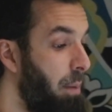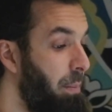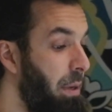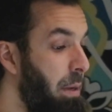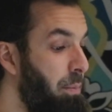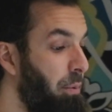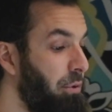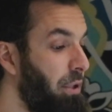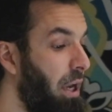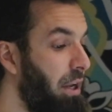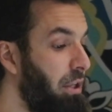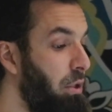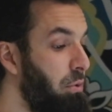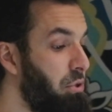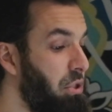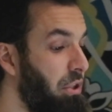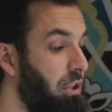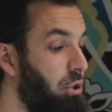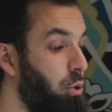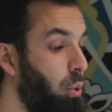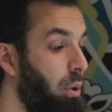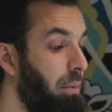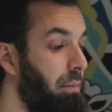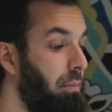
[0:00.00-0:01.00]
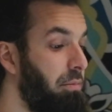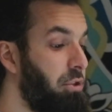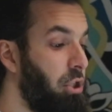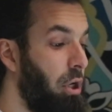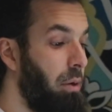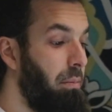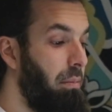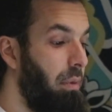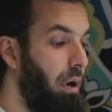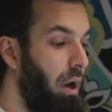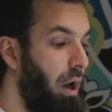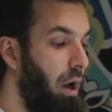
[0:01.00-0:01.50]
People not using the
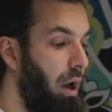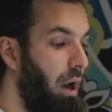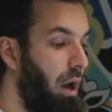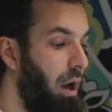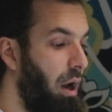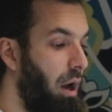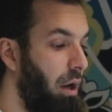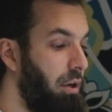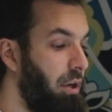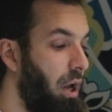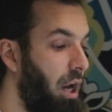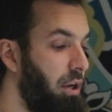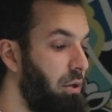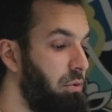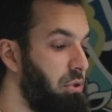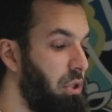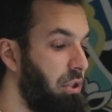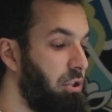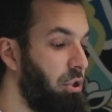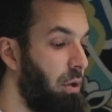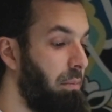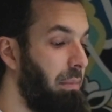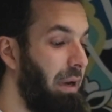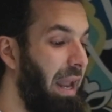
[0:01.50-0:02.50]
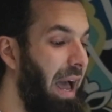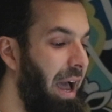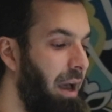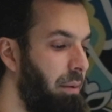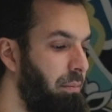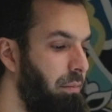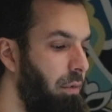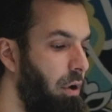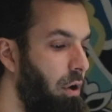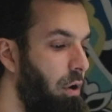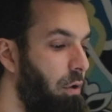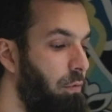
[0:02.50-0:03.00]
term
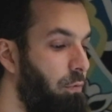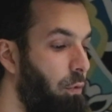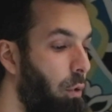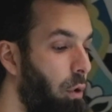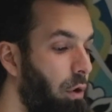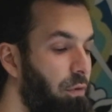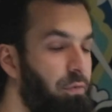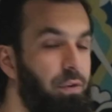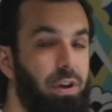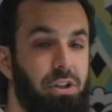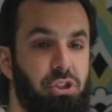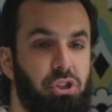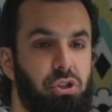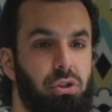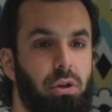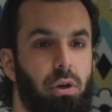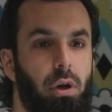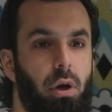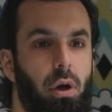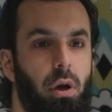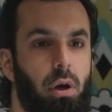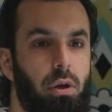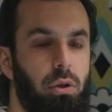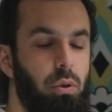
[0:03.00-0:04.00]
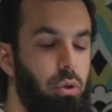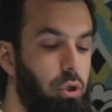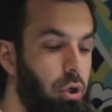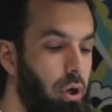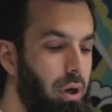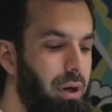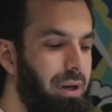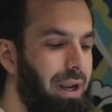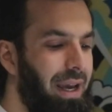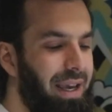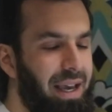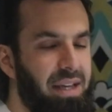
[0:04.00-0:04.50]
lahm for fish. You
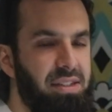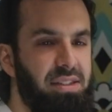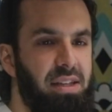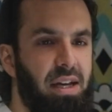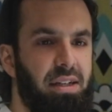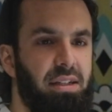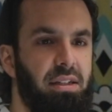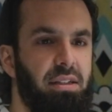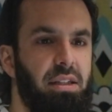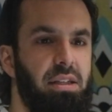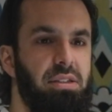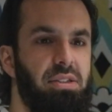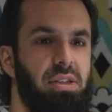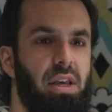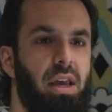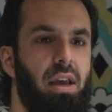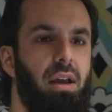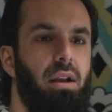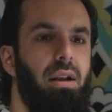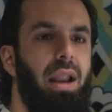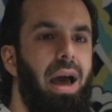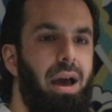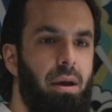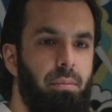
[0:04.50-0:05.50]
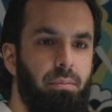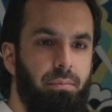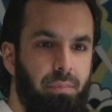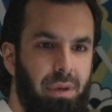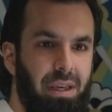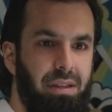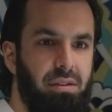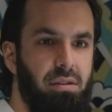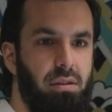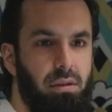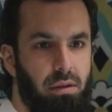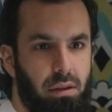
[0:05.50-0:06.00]
could, I guess, technically say lahm,
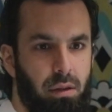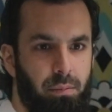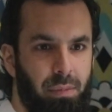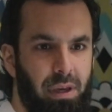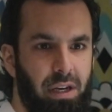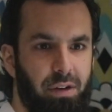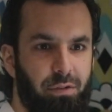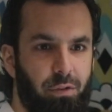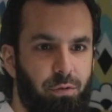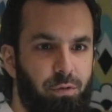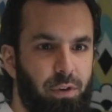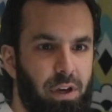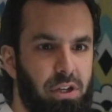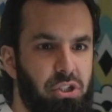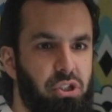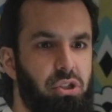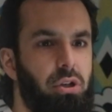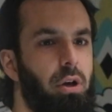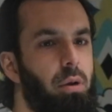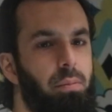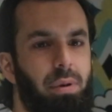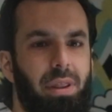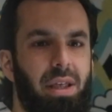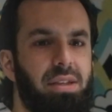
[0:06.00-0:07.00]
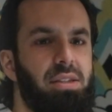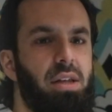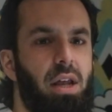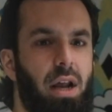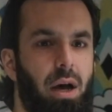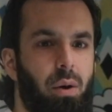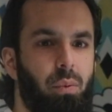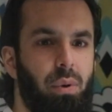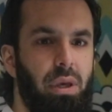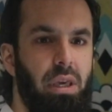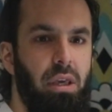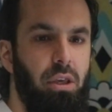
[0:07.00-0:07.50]
meat, the meat of a fish, but that's not
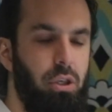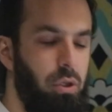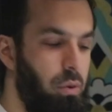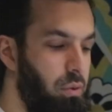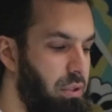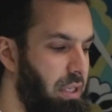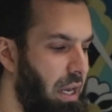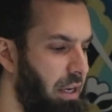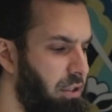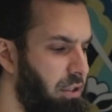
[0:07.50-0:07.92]
how we use